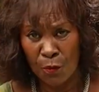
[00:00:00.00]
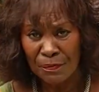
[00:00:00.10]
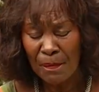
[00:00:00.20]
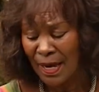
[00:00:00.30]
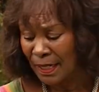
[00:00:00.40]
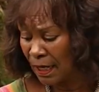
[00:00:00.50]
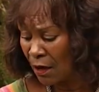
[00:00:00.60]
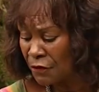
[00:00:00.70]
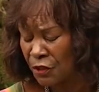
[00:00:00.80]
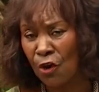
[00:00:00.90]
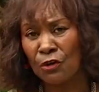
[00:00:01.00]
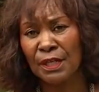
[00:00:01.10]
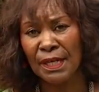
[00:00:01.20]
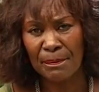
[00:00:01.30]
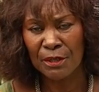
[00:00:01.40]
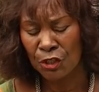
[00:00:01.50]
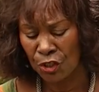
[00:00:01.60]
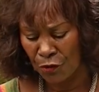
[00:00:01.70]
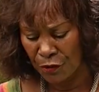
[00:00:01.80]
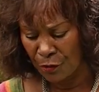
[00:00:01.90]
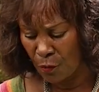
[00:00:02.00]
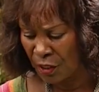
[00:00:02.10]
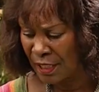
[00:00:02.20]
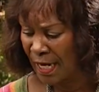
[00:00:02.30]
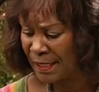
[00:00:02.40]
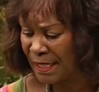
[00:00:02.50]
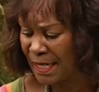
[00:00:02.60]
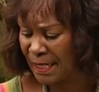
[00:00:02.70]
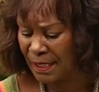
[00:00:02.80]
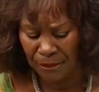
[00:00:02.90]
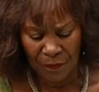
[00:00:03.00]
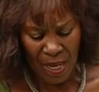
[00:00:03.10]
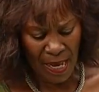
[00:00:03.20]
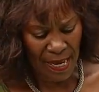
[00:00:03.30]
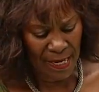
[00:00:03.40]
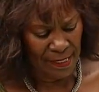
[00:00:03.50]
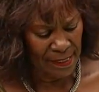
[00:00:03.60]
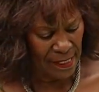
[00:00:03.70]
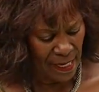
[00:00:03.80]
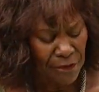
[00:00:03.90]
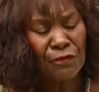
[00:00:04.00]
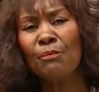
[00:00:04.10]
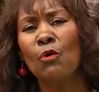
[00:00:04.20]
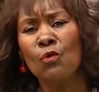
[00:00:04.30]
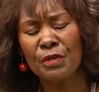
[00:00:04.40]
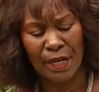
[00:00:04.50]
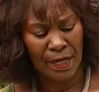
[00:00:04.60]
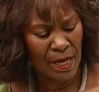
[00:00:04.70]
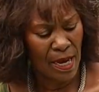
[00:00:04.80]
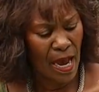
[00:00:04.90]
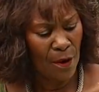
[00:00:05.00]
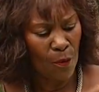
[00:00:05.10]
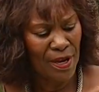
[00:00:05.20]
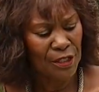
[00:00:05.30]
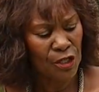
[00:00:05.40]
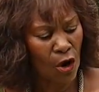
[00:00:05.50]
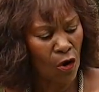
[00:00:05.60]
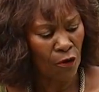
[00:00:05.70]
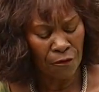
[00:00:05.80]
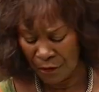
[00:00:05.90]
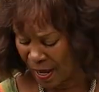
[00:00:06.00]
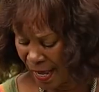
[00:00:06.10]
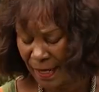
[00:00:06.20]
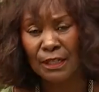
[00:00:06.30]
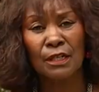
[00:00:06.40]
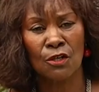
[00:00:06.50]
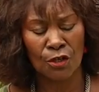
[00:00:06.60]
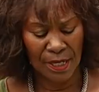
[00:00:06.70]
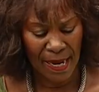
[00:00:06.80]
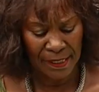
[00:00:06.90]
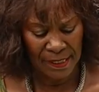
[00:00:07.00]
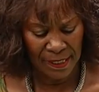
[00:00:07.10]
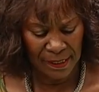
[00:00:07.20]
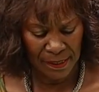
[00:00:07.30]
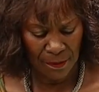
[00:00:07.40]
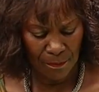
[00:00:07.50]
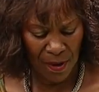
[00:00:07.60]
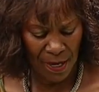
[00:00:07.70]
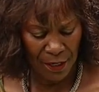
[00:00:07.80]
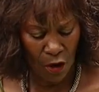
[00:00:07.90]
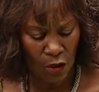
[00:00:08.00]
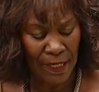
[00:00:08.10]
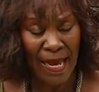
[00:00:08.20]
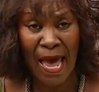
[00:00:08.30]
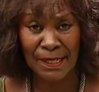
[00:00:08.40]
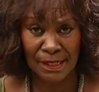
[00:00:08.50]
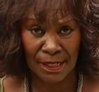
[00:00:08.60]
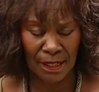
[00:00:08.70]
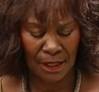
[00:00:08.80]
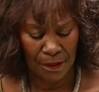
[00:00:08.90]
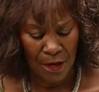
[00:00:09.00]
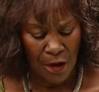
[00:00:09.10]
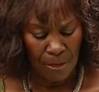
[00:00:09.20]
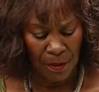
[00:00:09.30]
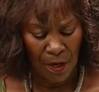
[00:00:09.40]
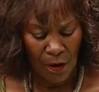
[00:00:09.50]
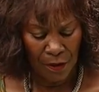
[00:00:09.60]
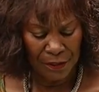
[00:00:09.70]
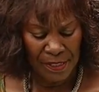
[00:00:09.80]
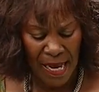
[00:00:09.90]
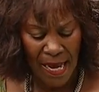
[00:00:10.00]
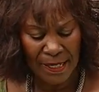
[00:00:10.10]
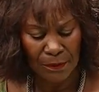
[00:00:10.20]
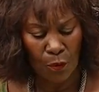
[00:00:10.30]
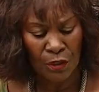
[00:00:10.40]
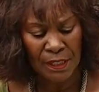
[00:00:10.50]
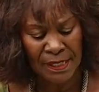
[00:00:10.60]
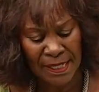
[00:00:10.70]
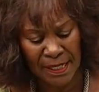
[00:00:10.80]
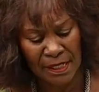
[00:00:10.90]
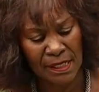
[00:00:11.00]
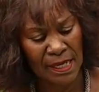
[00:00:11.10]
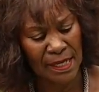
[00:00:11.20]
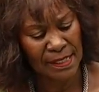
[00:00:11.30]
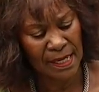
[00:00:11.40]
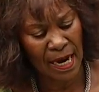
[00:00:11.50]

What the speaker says: with my gloves on, let me show you what I did. Is in the morning, I went off and collected my oleander plant. And what it is that